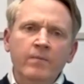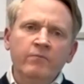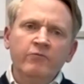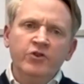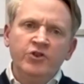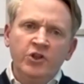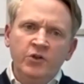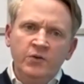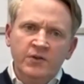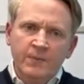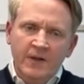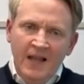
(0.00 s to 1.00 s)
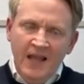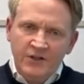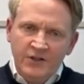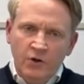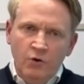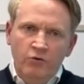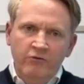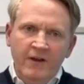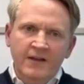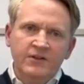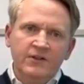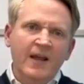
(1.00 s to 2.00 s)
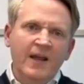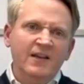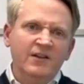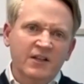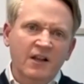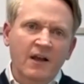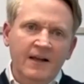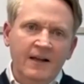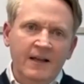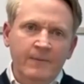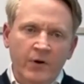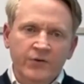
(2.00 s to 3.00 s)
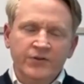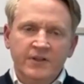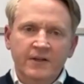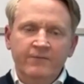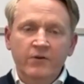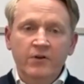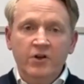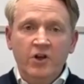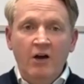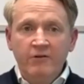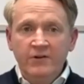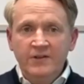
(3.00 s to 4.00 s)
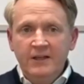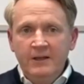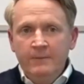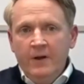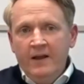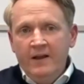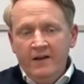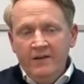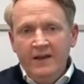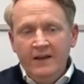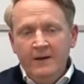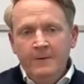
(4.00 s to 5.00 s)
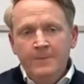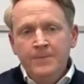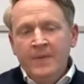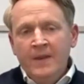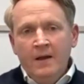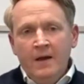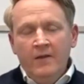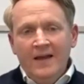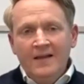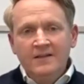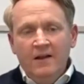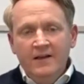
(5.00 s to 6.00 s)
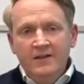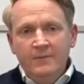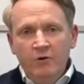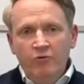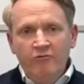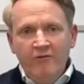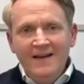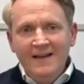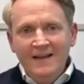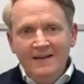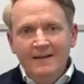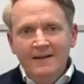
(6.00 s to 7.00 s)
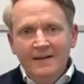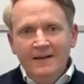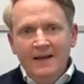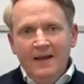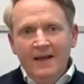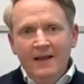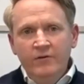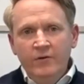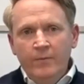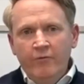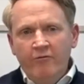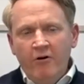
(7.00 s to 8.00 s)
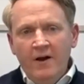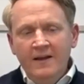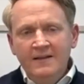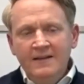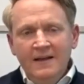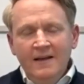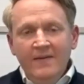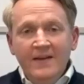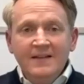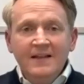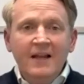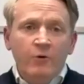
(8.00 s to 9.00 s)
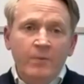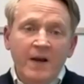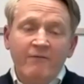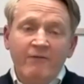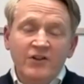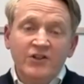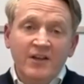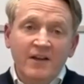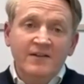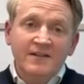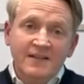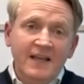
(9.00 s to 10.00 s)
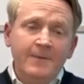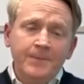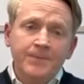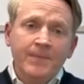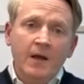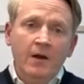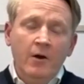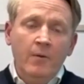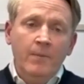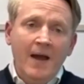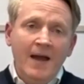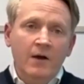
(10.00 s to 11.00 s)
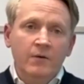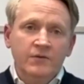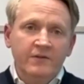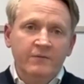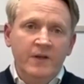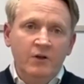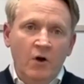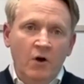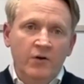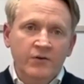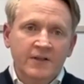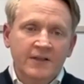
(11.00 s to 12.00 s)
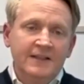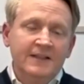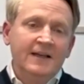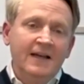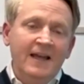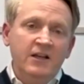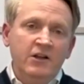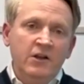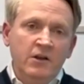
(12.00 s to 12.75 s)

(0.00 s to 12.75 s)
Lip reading: reduced political risk, as playing slightly positive for the currency. But I think that's likely to be already in the price. There's a little bit of uncertainty about if we got a